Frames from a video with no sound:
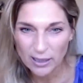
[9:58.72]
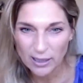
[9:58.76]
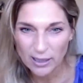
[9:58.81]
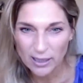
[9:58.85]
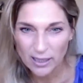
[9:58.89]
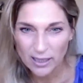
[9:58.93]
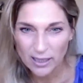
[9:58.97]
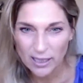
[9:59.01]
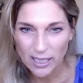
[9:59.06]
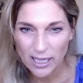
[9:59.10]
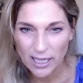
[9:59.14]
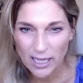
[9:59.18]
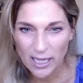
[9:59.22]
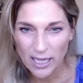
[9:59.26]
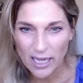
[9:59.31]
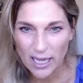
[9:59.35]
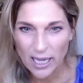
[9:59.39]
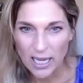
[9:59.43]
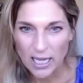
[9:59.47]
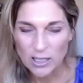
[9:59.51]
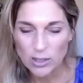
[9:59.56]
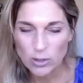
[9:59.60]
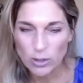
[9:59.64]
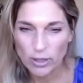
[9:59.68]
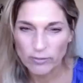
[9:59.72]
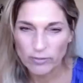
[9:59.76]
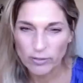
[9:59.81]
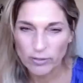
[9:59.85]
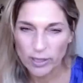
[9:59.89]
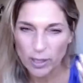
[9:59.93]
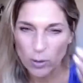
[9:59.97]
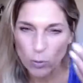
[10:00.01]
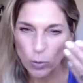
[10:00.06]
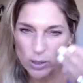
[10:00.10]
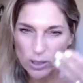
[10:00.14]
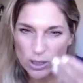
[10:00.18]
mm-hmm. and so i feel
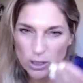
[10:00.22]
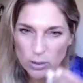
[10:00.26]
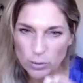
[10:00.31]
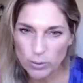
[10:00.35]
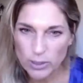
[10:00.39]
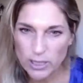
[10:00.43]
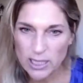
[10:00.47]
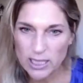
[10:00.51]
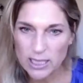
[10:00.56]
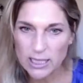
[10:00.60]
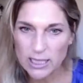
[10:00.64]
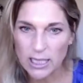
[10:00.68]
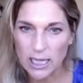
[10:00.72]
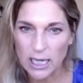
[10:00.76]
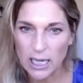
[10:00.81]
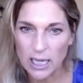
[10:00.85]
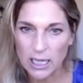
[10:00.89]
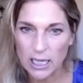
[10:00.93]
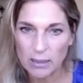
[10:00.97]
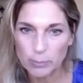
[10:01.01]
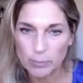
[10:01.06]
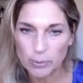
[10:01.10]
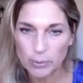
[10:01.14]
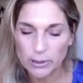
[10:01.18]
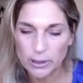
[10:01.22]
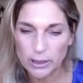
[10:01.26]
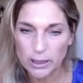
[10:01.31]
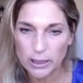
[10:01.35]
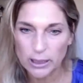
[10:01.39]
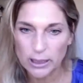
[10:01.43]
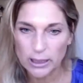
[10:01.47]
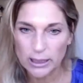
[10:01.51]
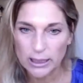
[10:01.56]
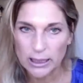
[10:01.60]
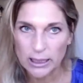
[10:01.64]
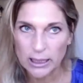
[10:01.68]
like once we stop
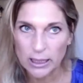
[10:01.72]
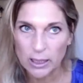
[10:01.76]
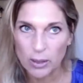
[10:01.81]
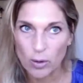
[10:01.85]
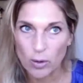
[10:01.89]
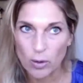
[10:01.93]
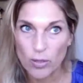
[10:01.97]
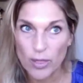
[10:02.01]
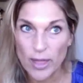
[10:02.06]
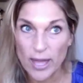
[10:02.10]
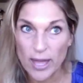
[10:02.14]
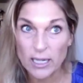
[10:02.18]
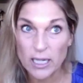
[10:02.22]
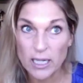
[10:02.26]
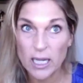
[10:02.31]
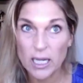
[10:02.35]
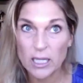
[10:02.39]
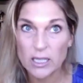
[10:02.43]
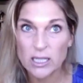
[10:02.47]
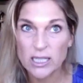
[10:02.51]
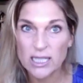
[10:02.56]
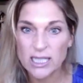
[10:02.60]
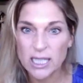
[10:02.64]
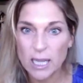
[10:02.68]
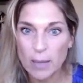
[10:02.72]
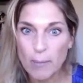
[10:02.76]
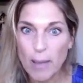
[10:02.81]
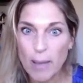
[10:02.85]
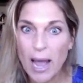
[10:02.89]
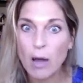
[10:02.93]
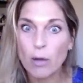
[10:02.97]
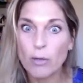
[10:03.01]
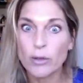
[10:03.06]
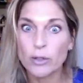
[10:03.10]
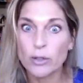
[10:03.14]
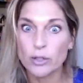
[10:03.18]
then
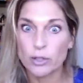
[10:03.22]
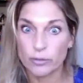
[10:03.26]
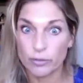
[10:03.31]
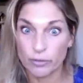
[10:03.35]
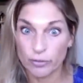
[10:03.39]
somehow there's a